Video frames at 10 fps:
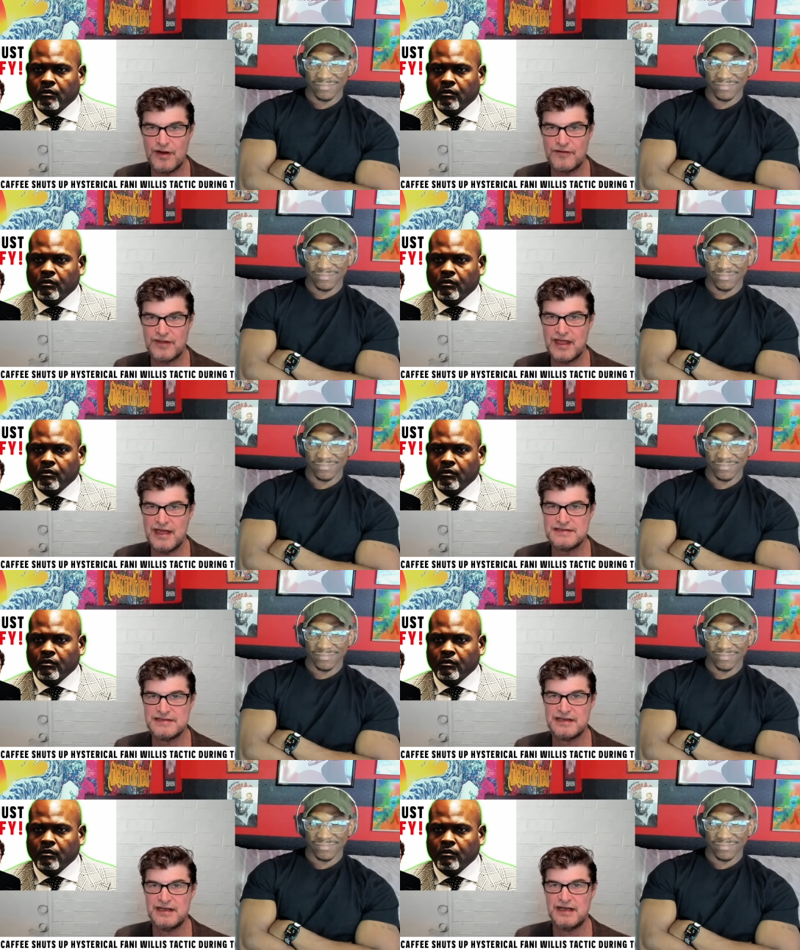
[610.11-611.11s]
Speaker 1: off the
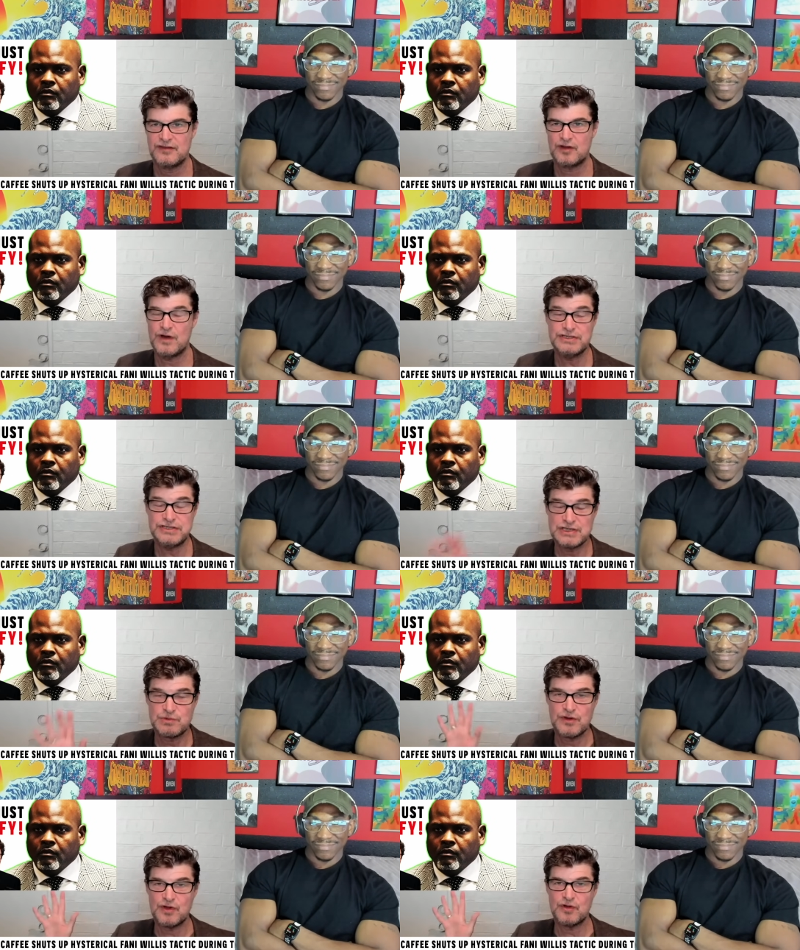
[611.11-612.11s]
case. The question is,
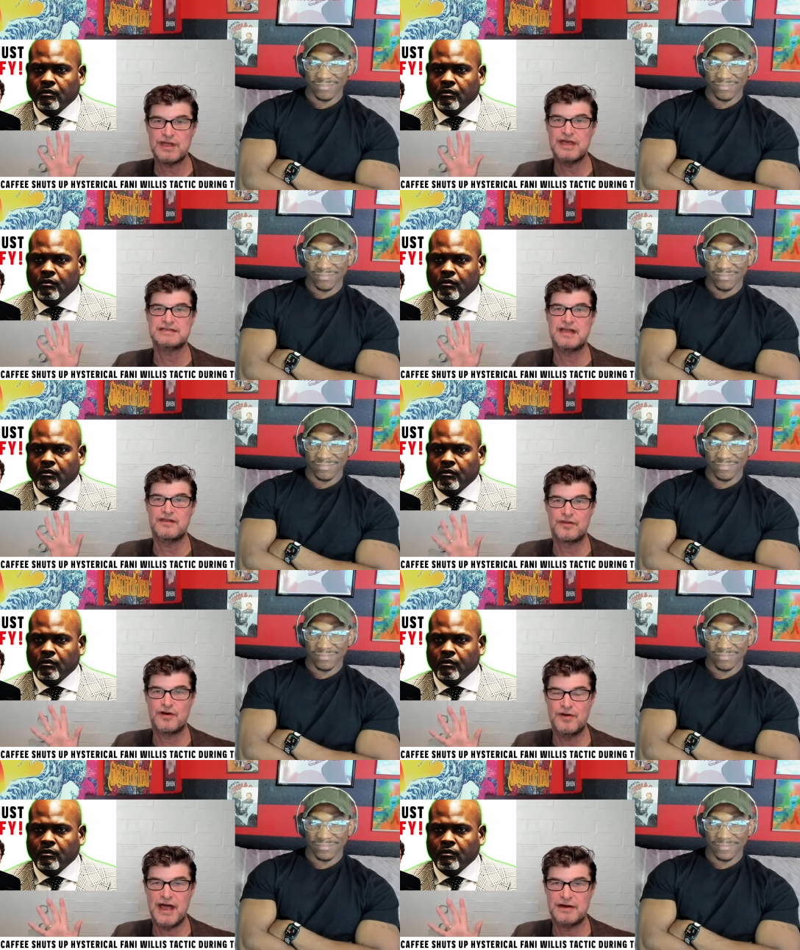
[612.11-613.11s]
will the whole case get
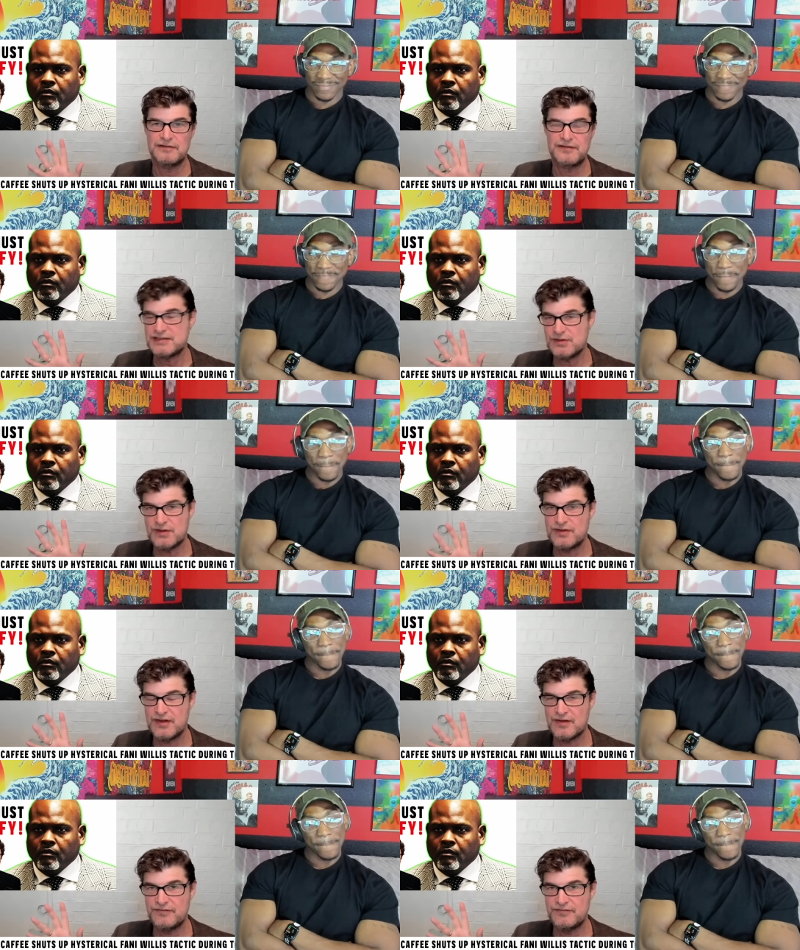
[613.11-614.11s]
thrown out? That's the only
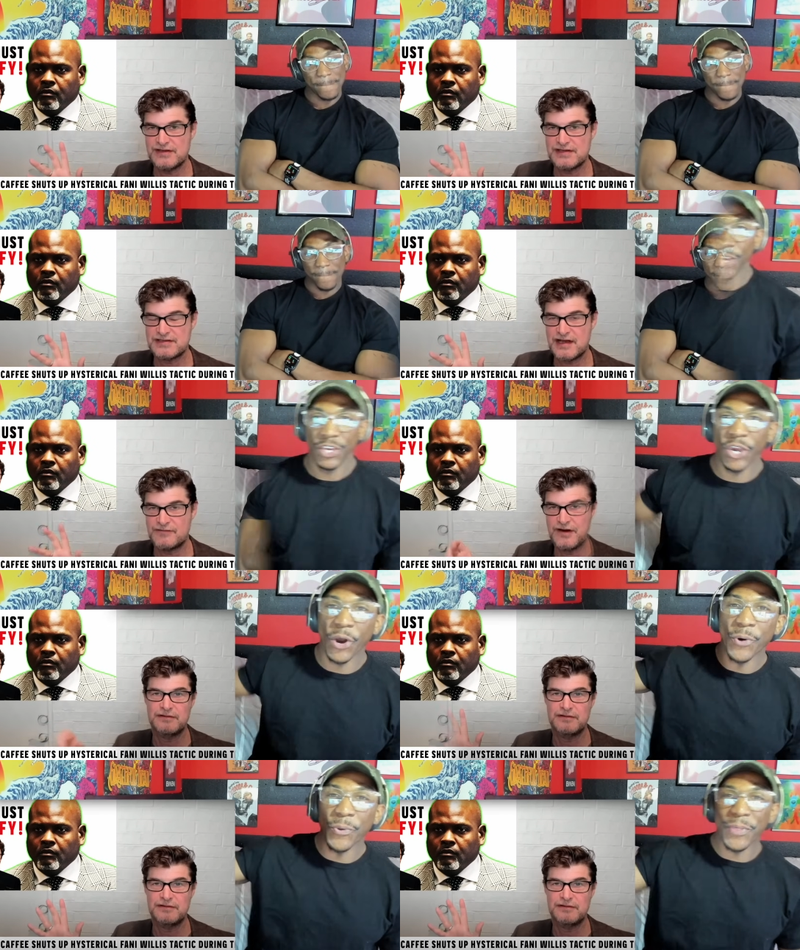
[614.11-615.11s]
thing left to discover.
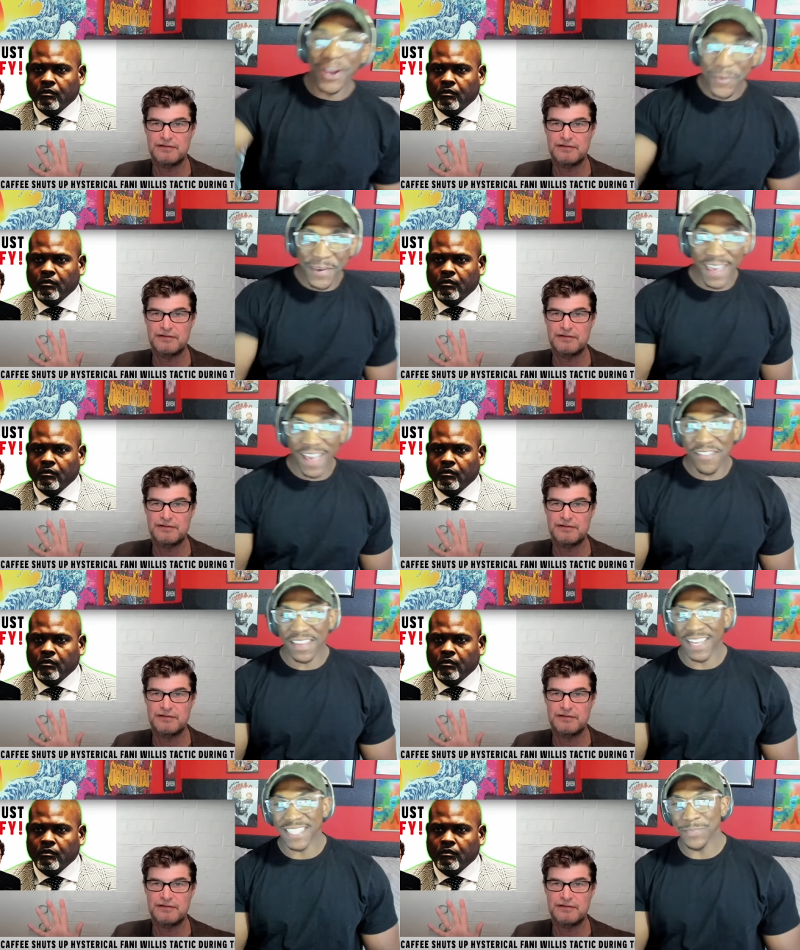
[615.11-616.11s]
Speaker 2: Yo, there we have
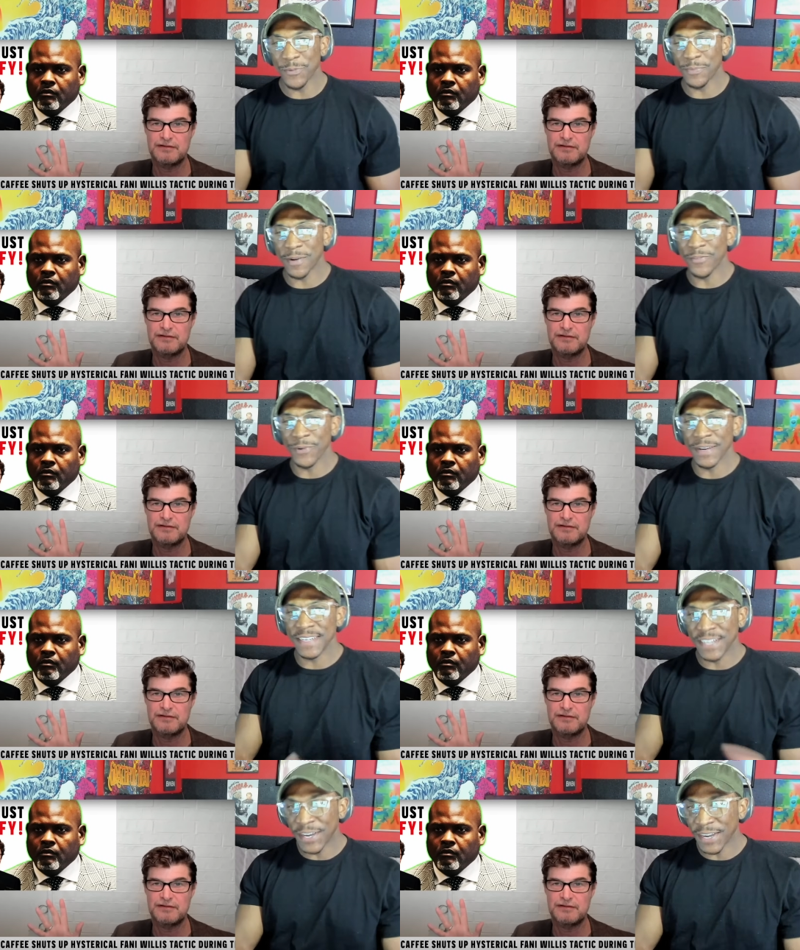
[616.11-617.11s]
it, guys. Coming from our
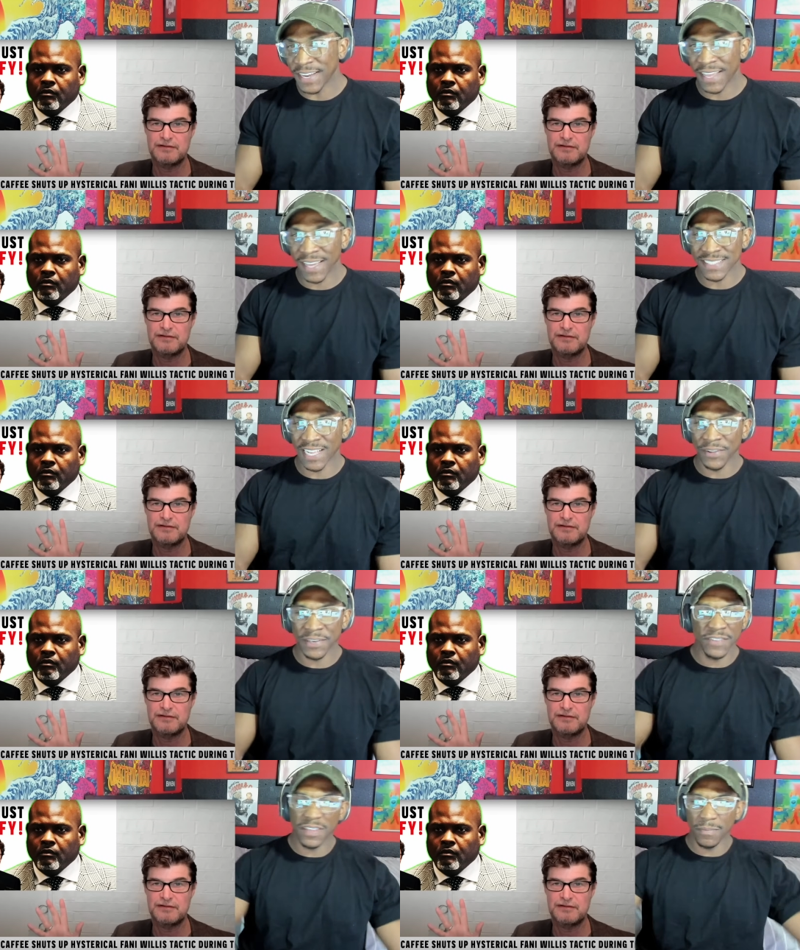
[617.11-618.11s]
friend Doug in
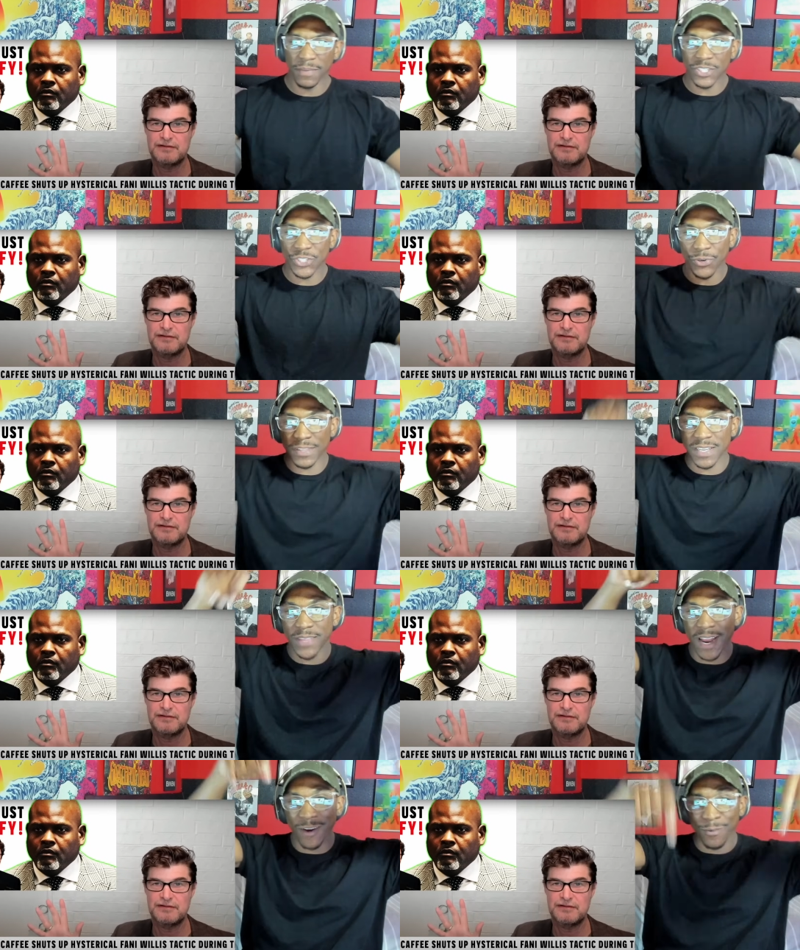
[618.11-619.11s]
Exile. Definitely be sure to
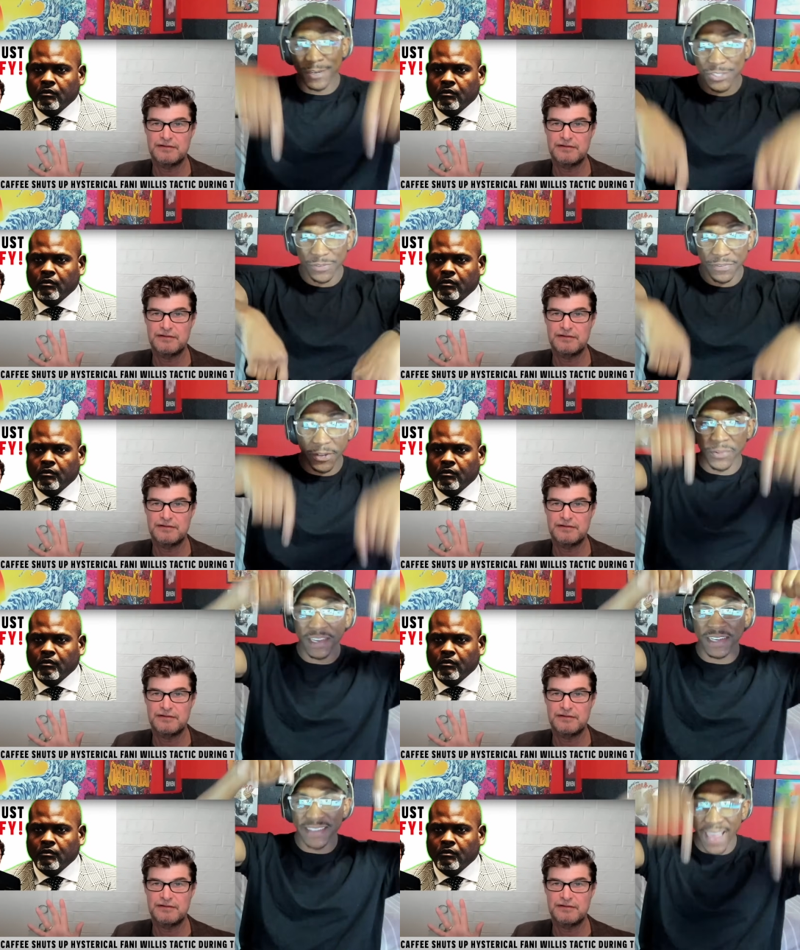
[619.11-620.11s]
leave that original video
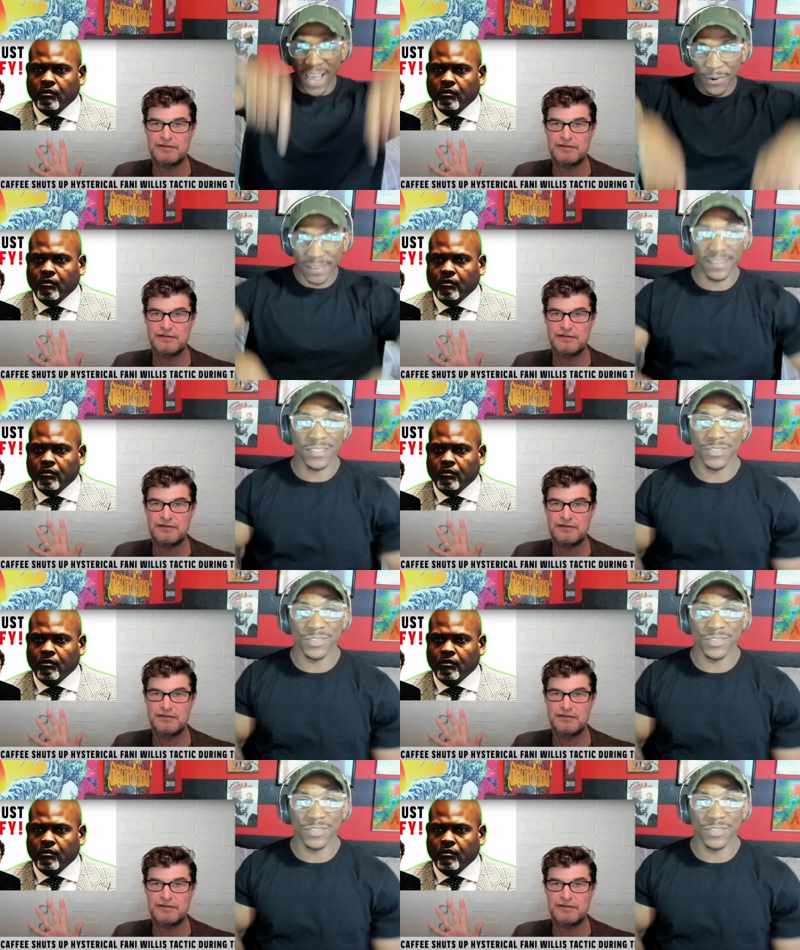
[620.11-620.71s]
link down in the